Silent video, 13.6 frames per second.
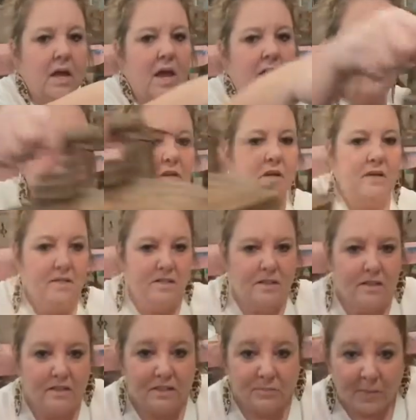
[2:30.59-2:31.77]
Actually, I'm gonna
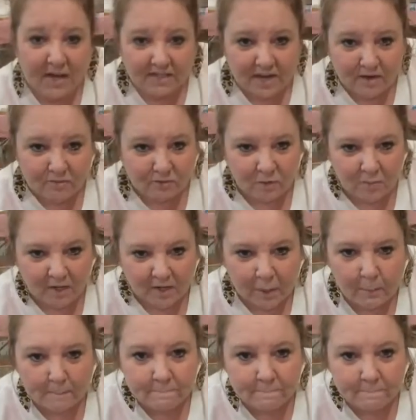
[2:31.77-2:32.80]
set this back down for a minute.